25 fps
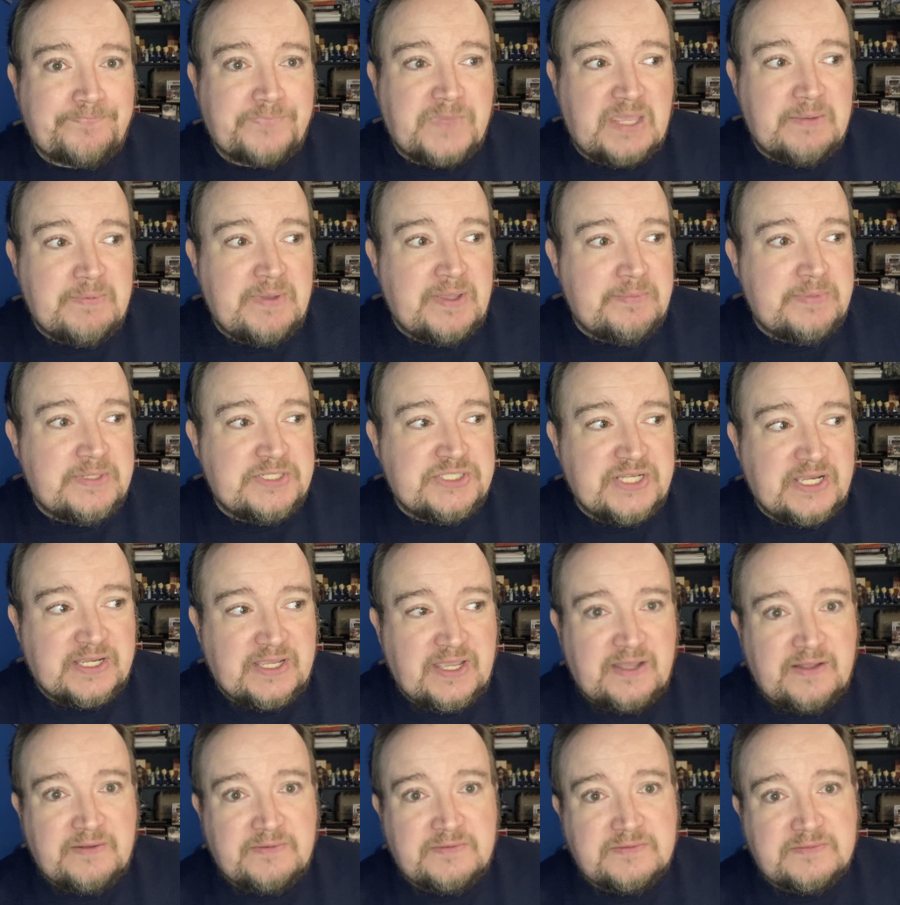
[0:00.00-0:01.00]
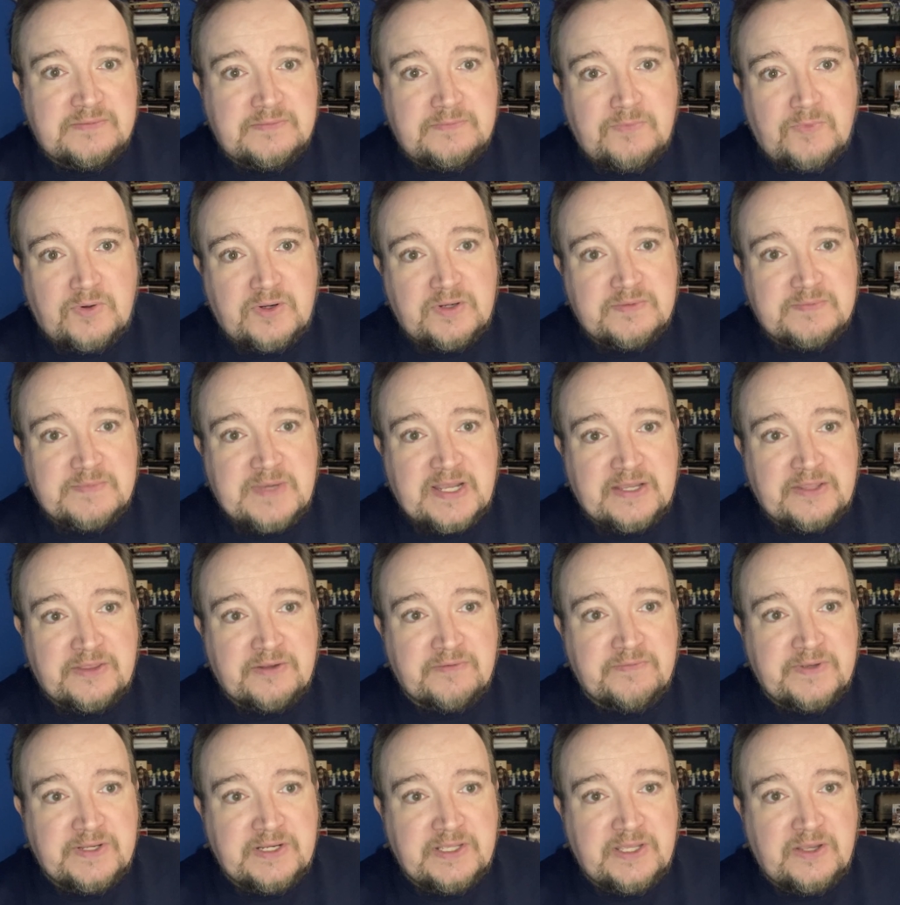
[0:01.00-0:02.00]
And maybe check out one of my other
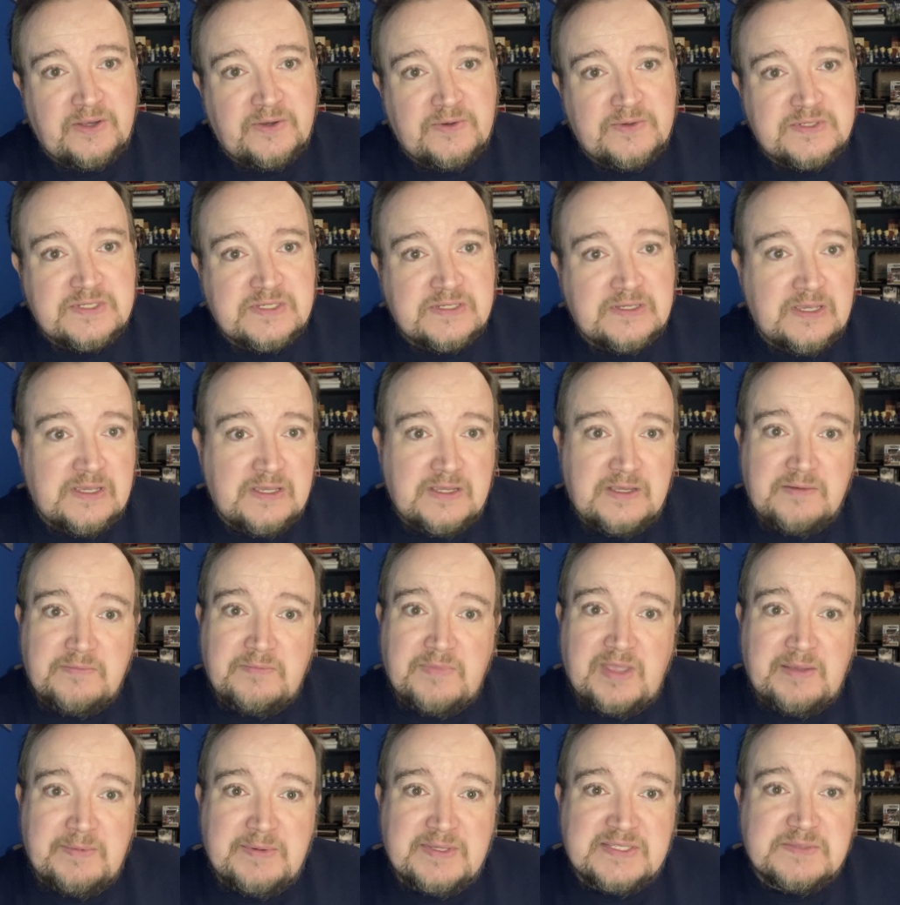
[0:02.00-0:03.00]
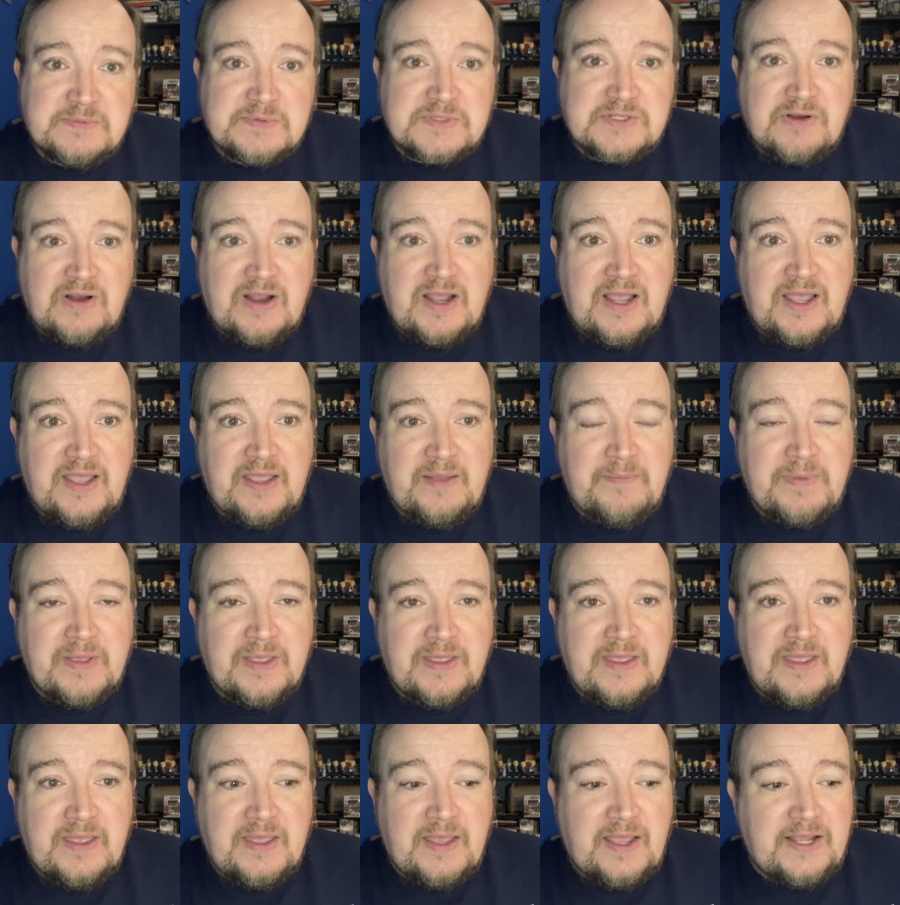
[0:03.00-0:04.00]
videos, maybe subscribe.
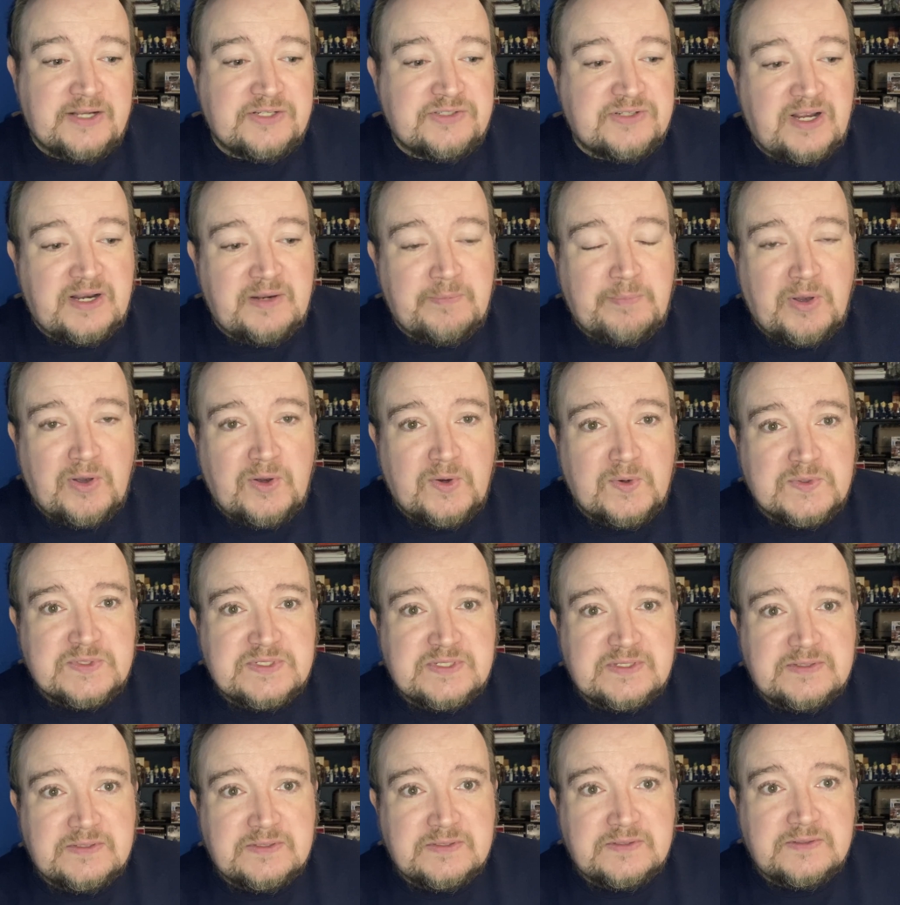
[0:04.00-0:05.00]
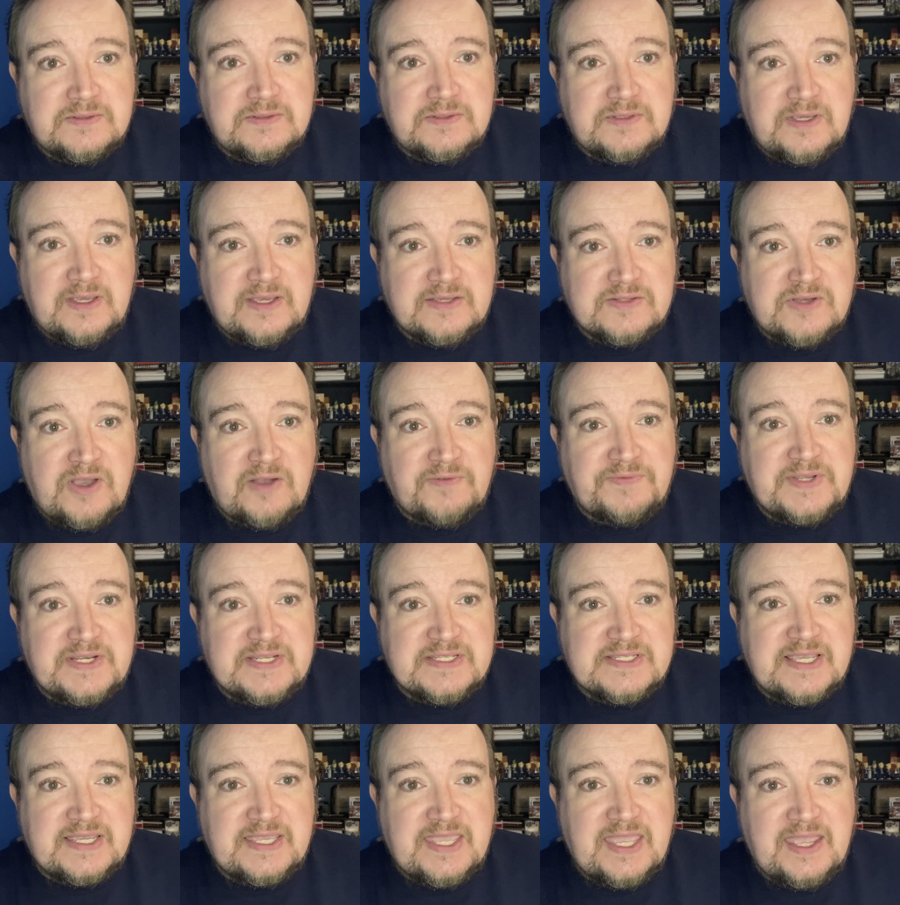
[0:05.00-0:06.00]
I try to post as often
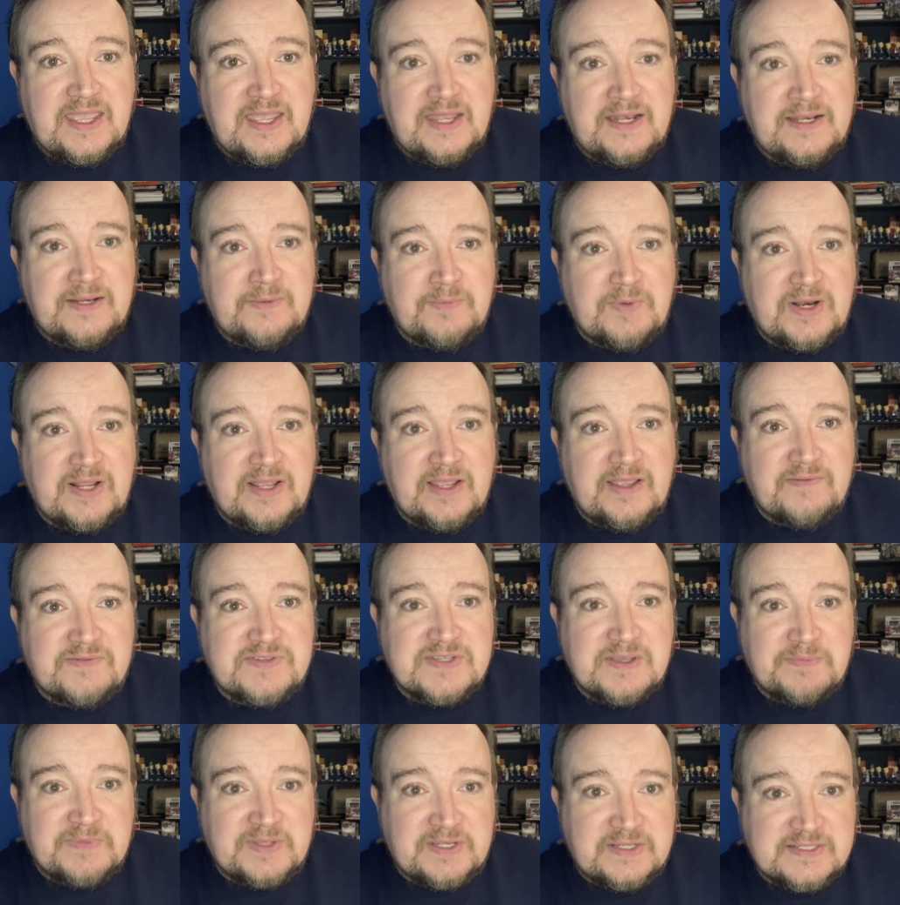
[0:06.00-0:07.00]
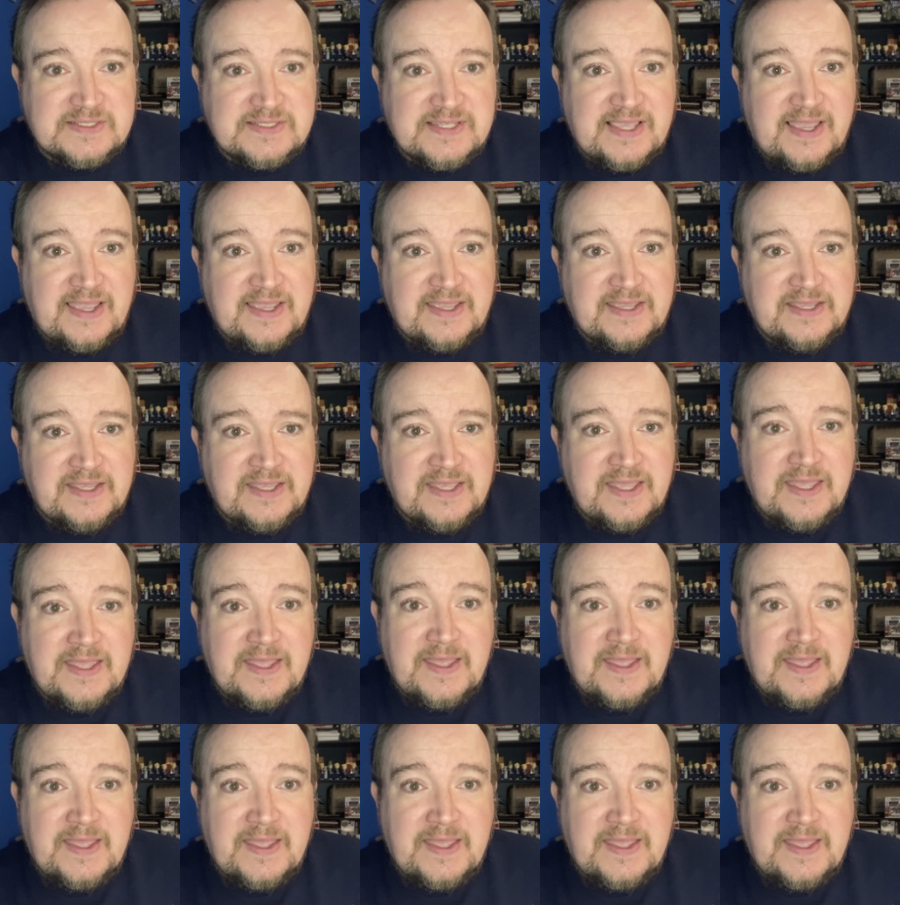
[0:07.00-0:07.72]
as I can when I have something to say.